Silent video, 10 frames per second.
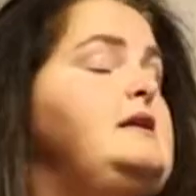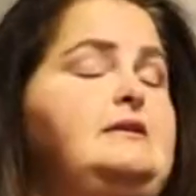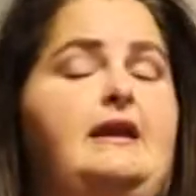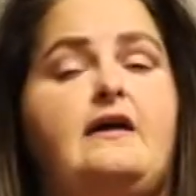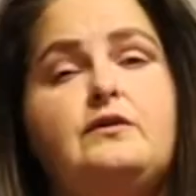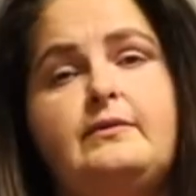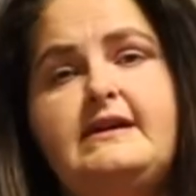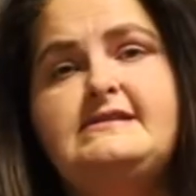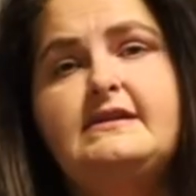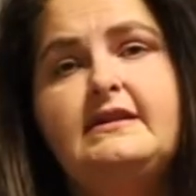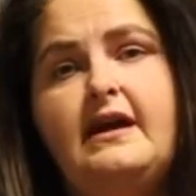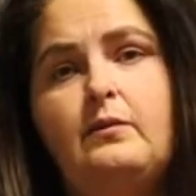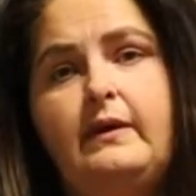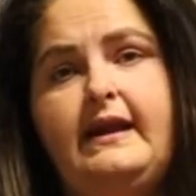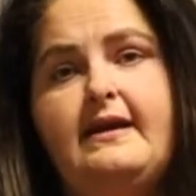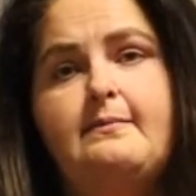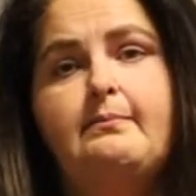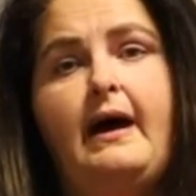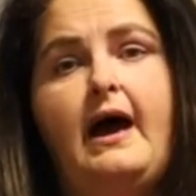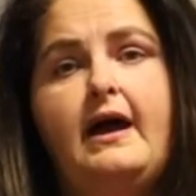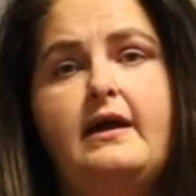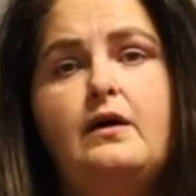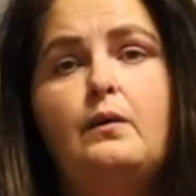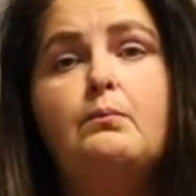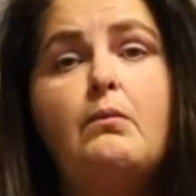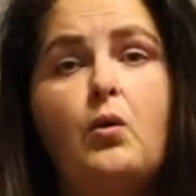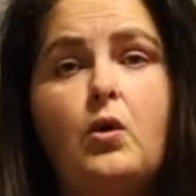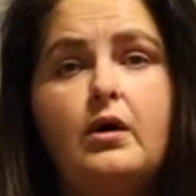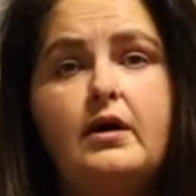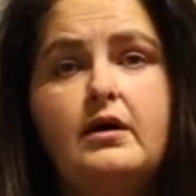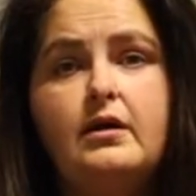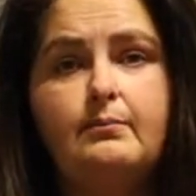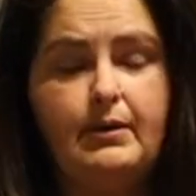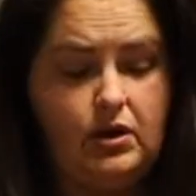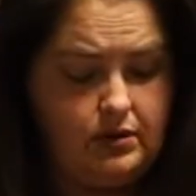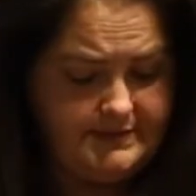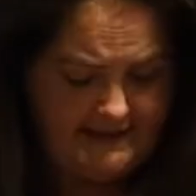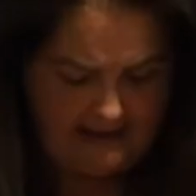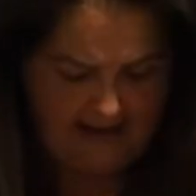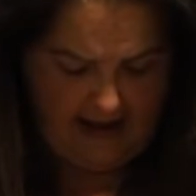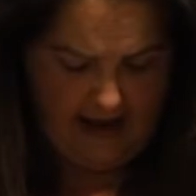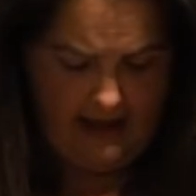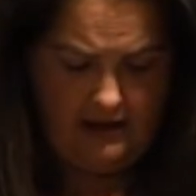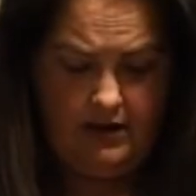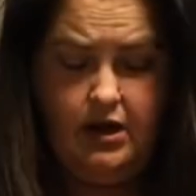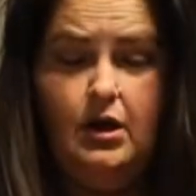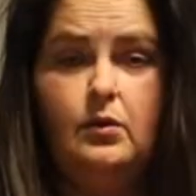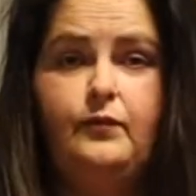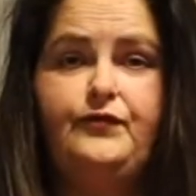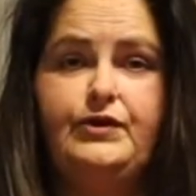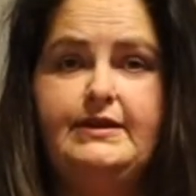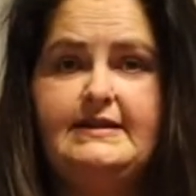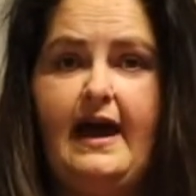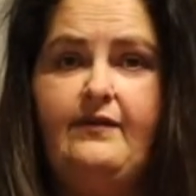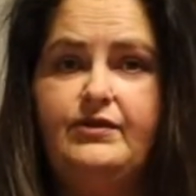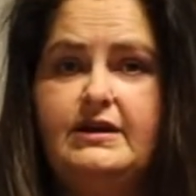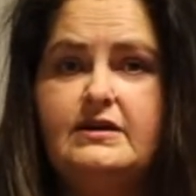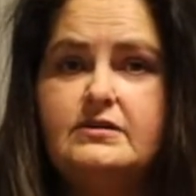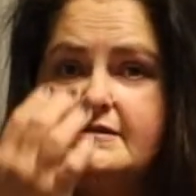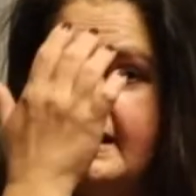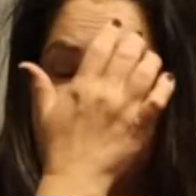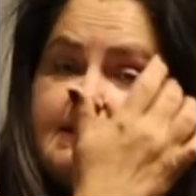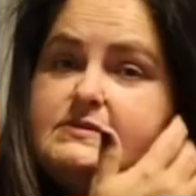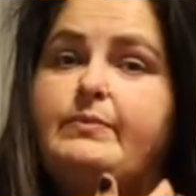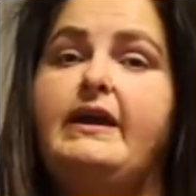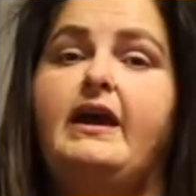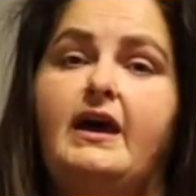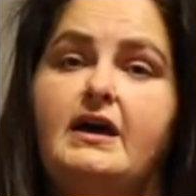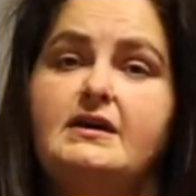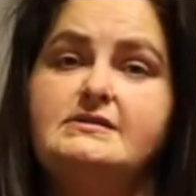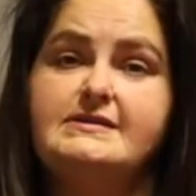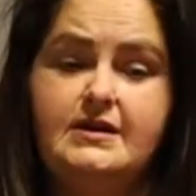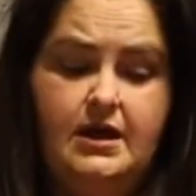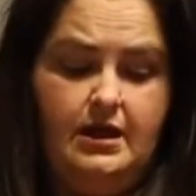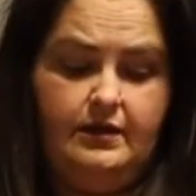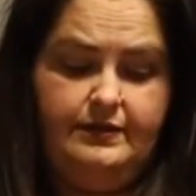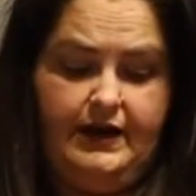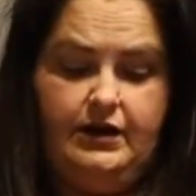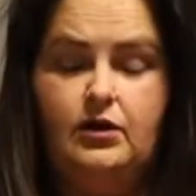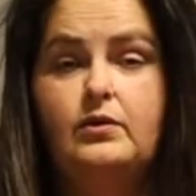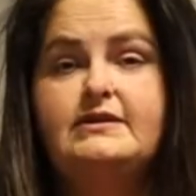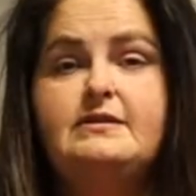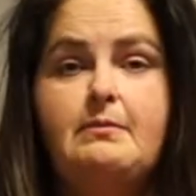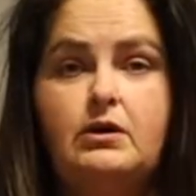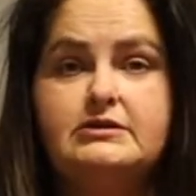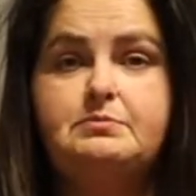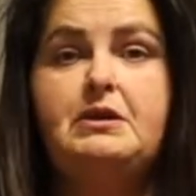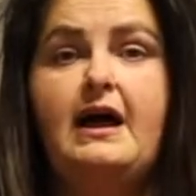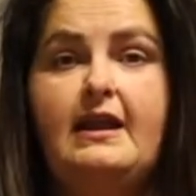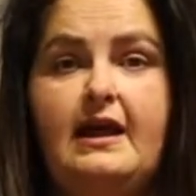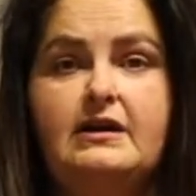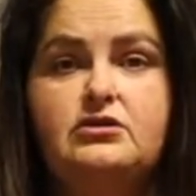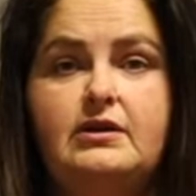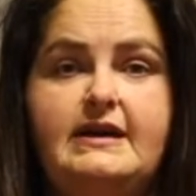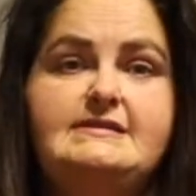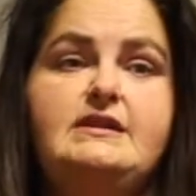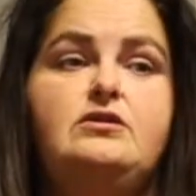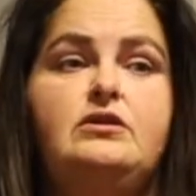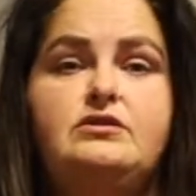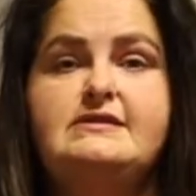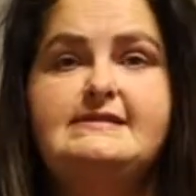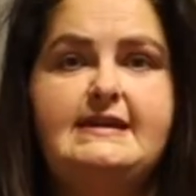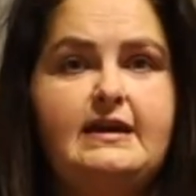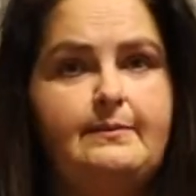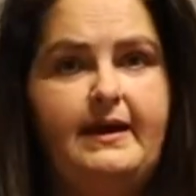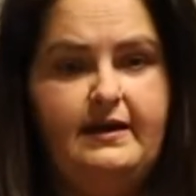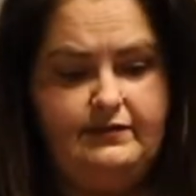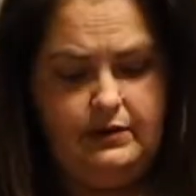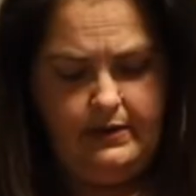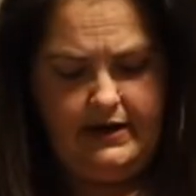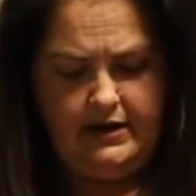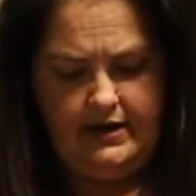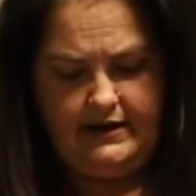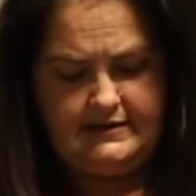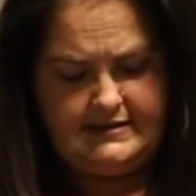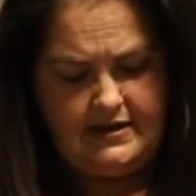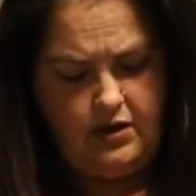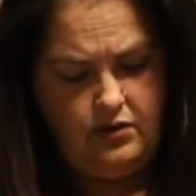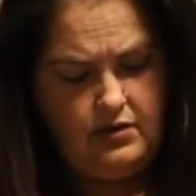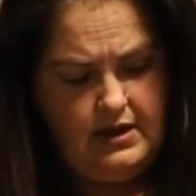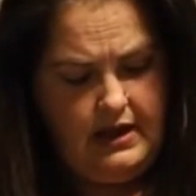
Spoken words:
Now the reason that we didn't buy more bulbs than that for the daffodils is because they're going to multiply like crazy. You know, you see them everywhere, and so